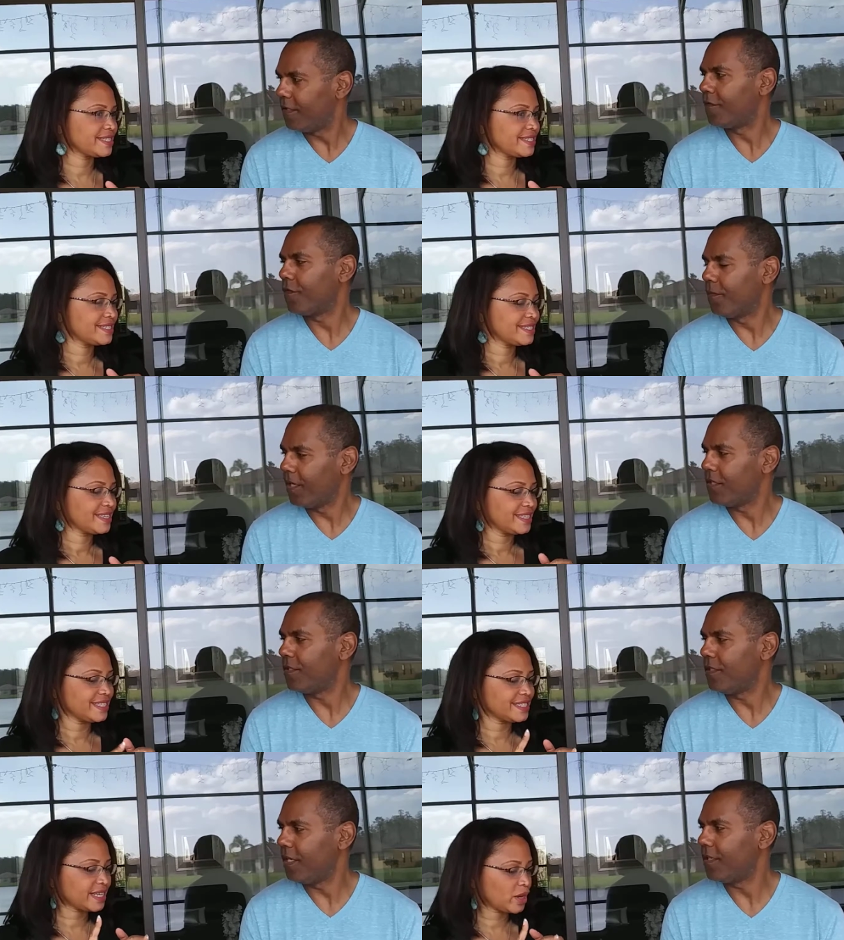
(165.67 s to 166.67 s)

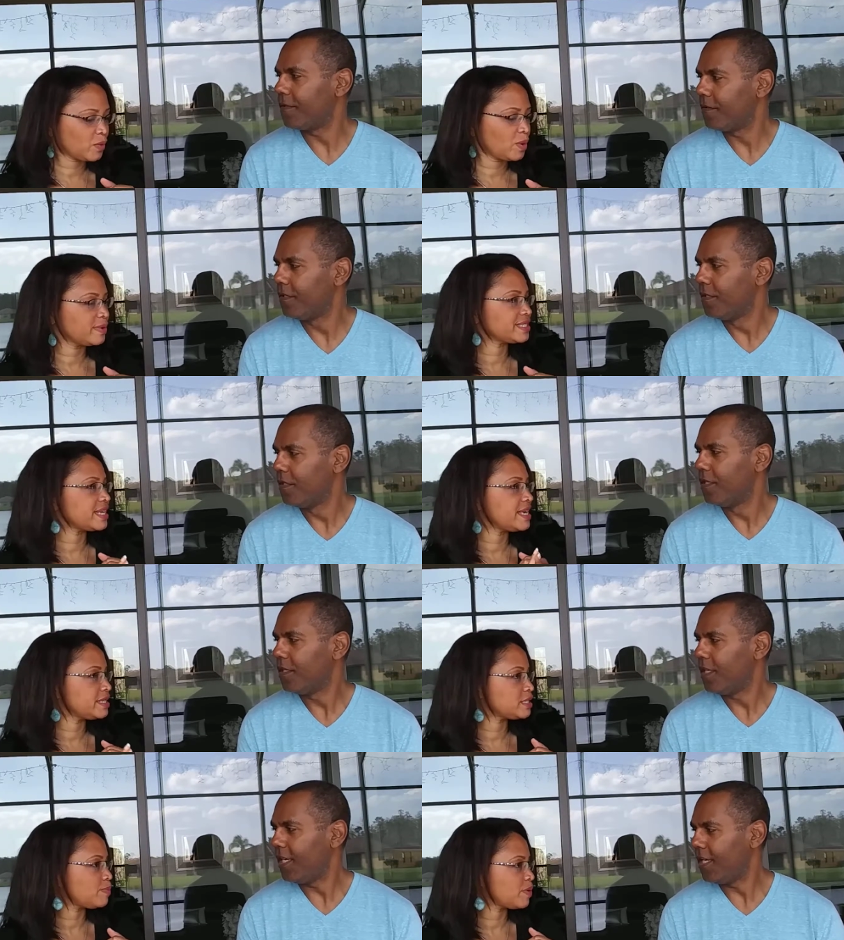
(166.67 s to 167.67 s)
Speaker 1: Information. The yeah. second one was
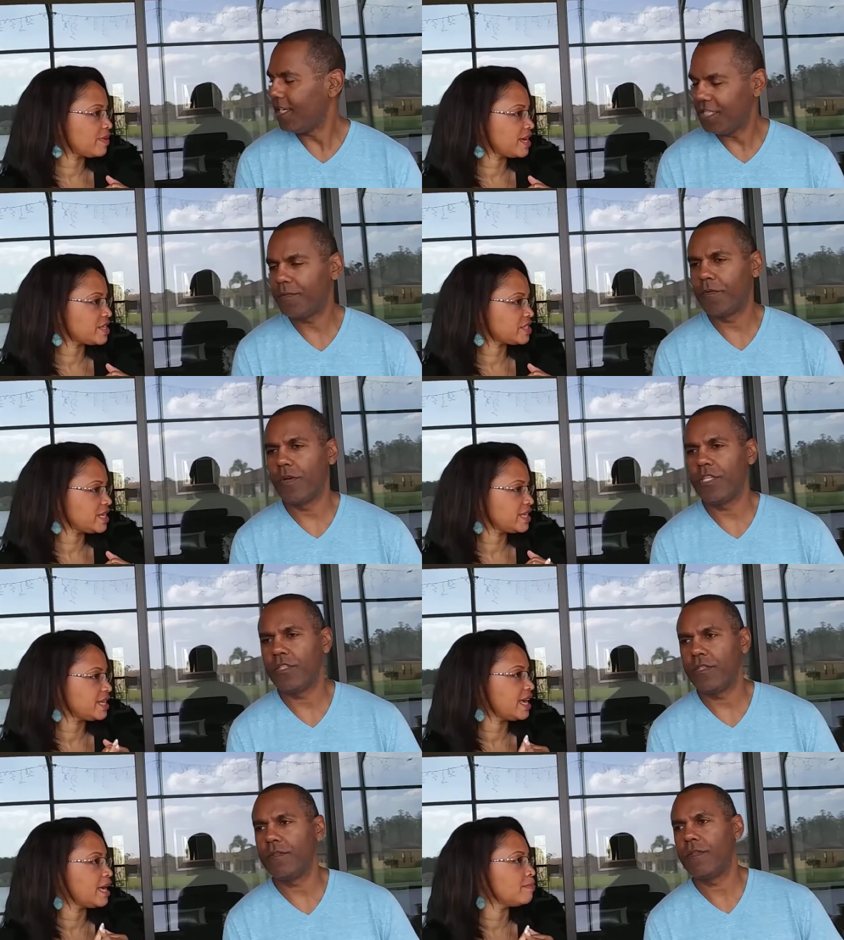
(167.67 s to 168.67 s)
inspiration.
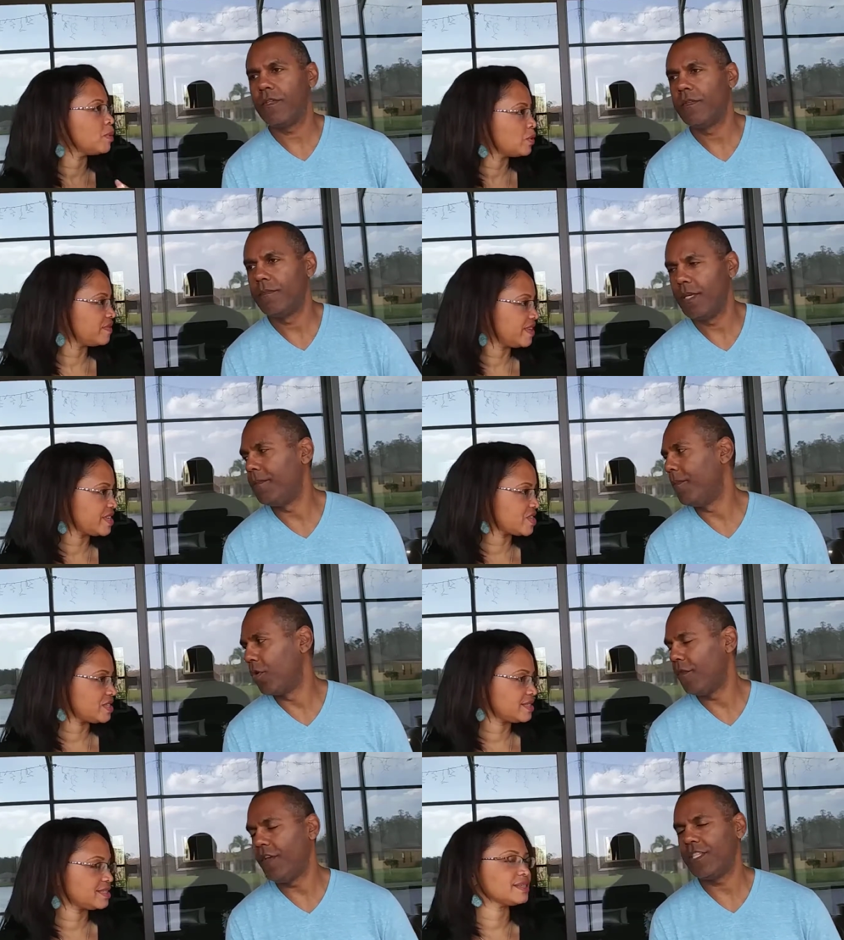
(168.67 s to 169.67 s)
Inspiration and motivation. And
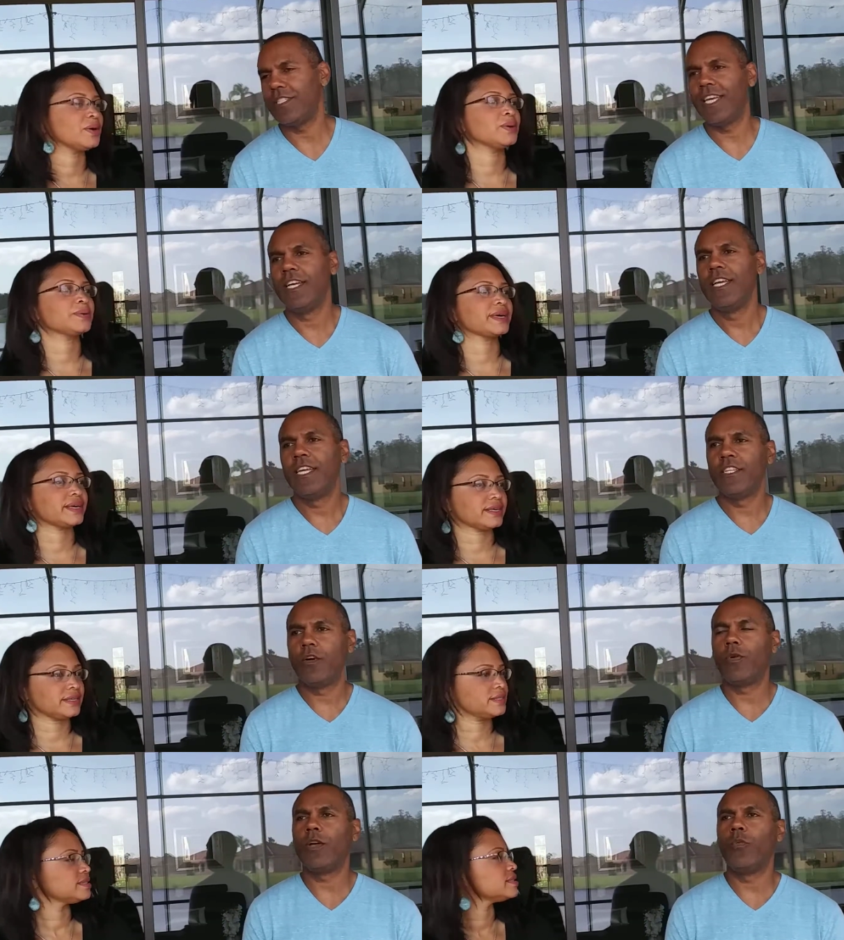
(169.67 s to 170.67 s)
motivation. okay. Now, you
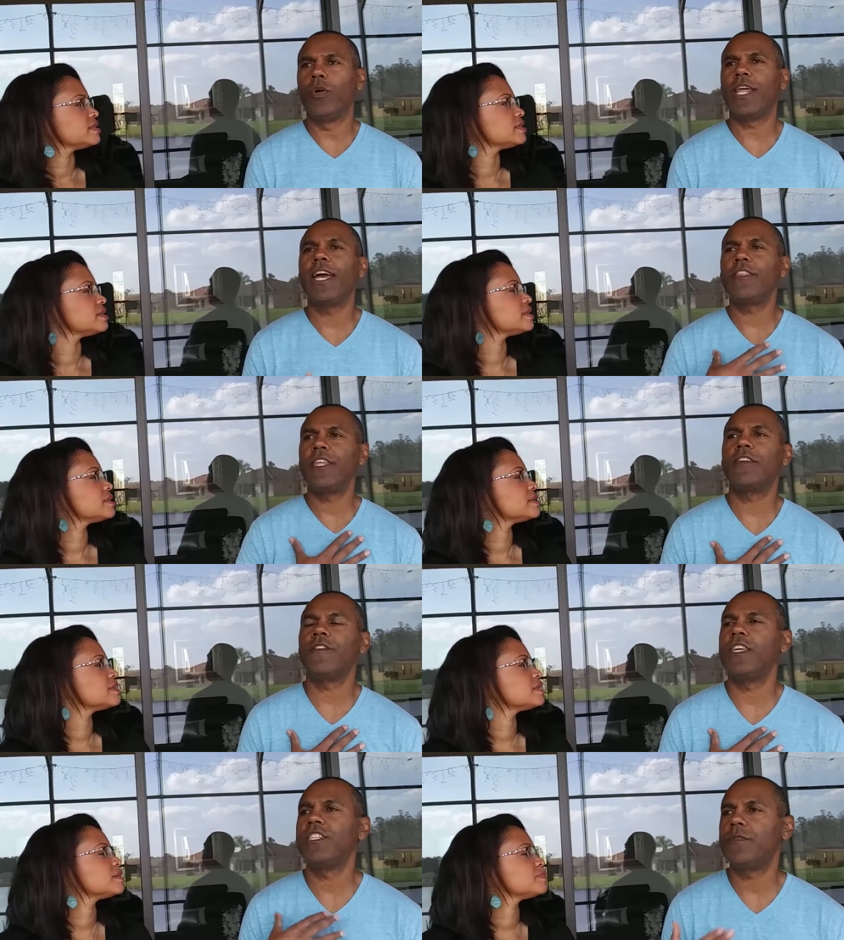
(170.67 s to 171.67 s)
Speaker 2: know, when I think of
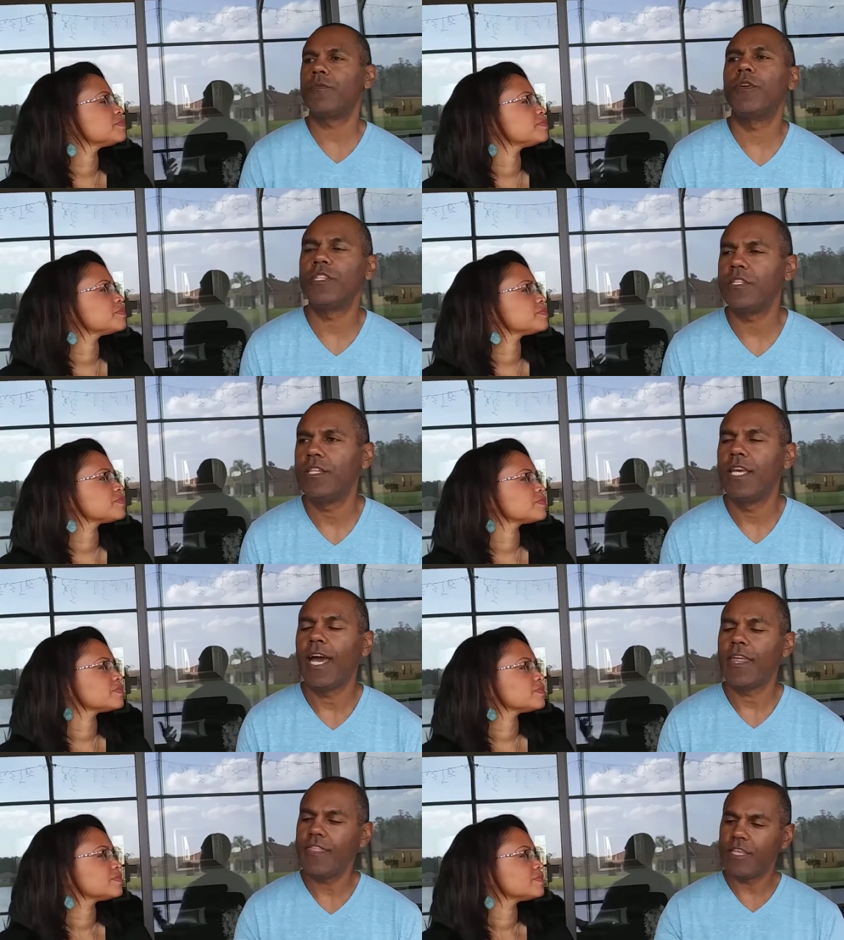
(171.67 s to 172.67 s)
inspiration,
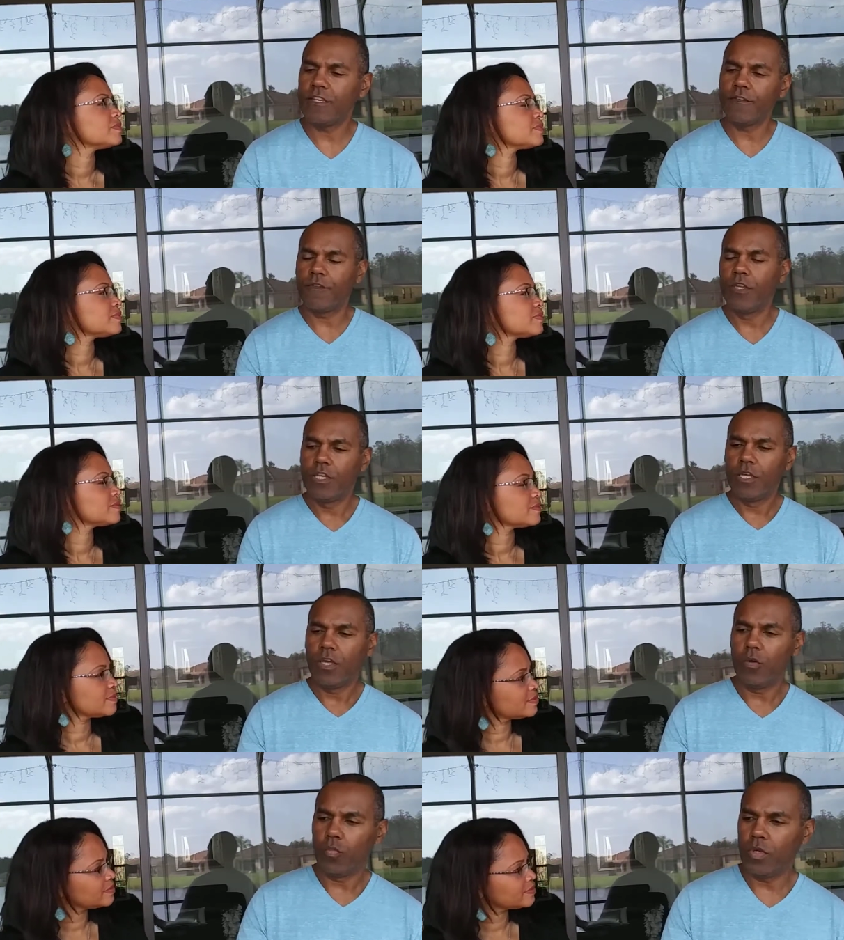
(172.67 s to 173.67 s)
I think of
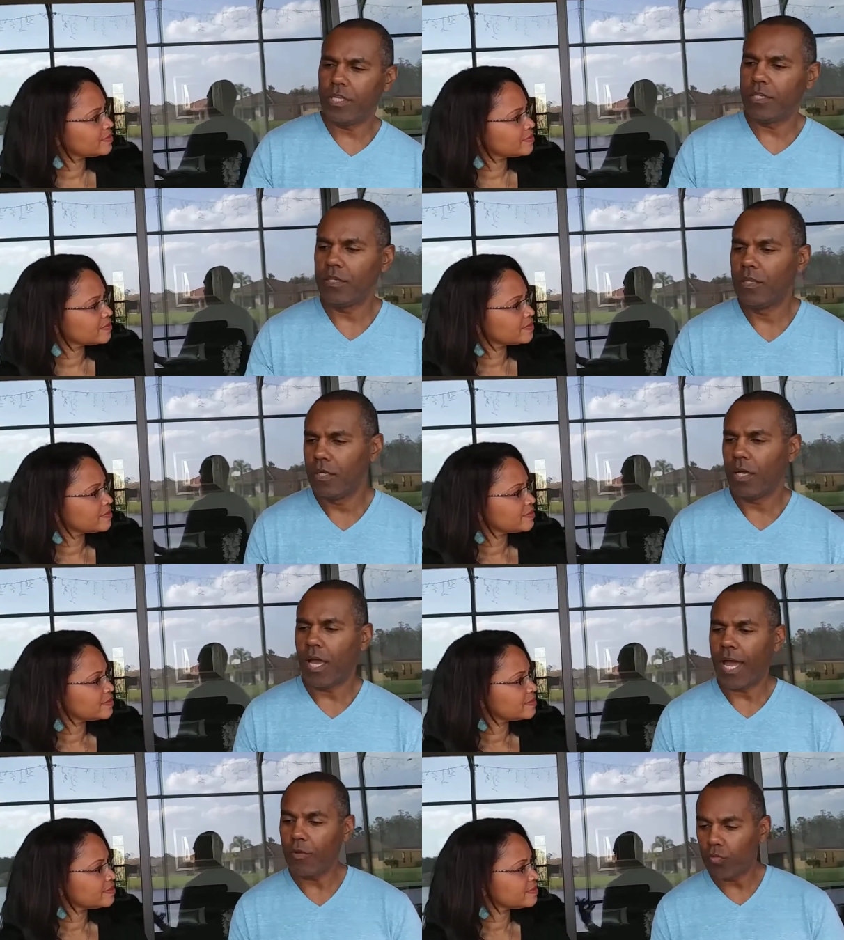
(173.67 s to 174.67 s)
when
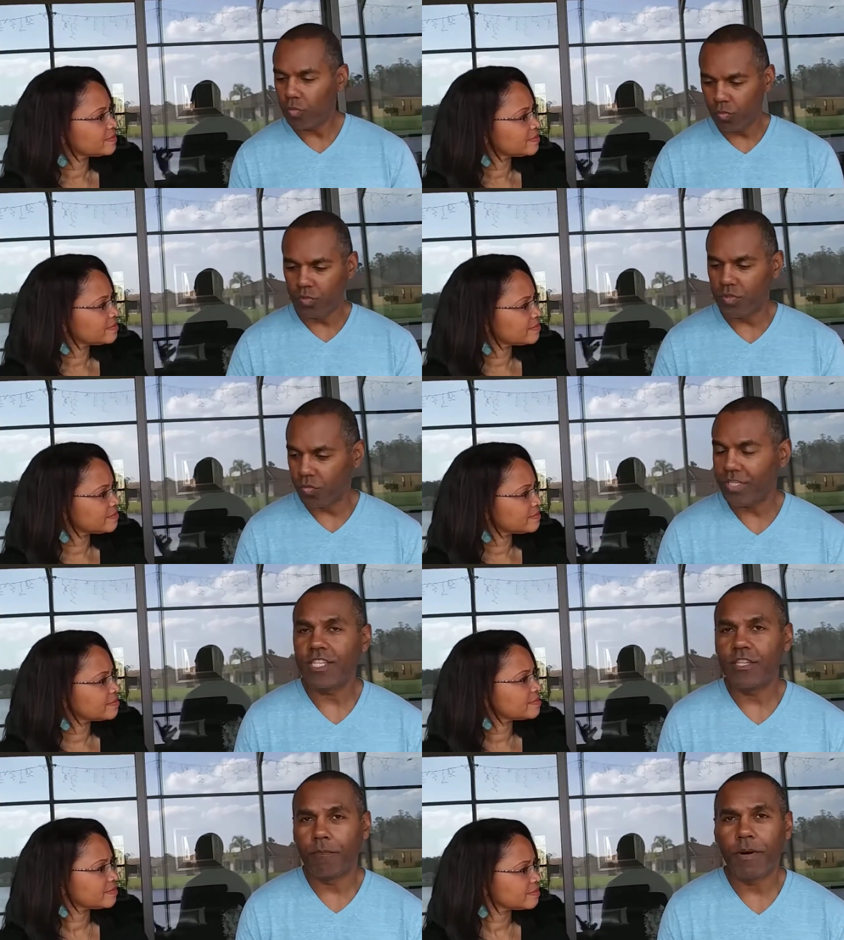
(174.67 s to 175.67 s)
I was
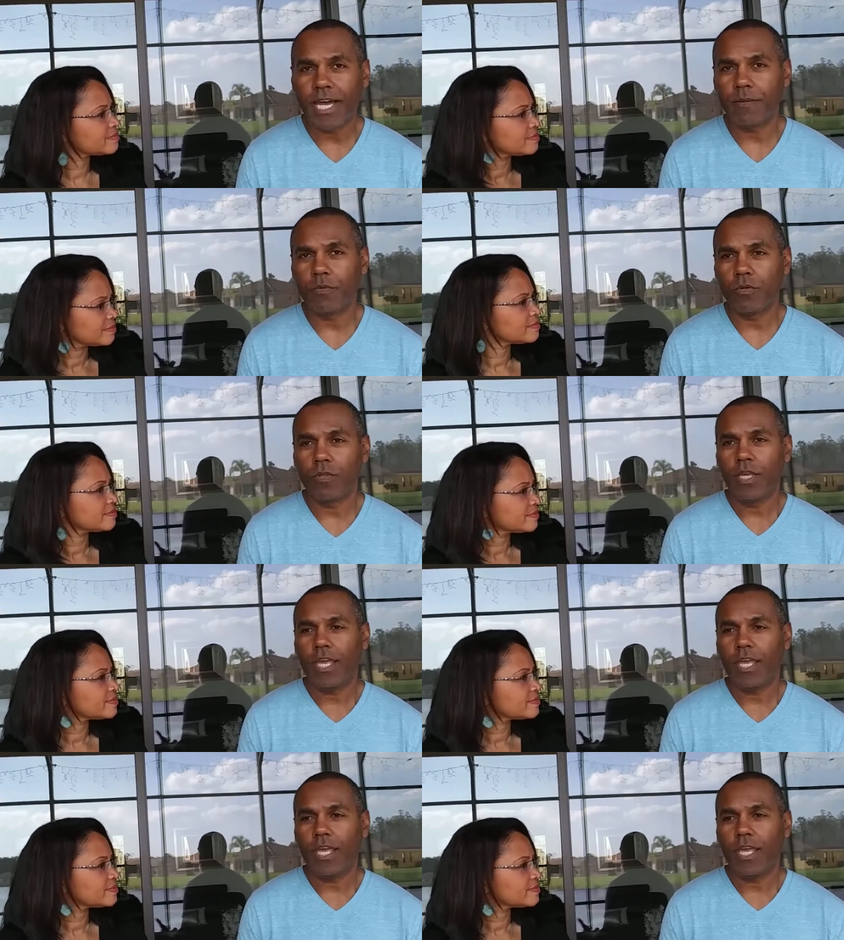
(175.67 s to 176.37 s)
reading the Bible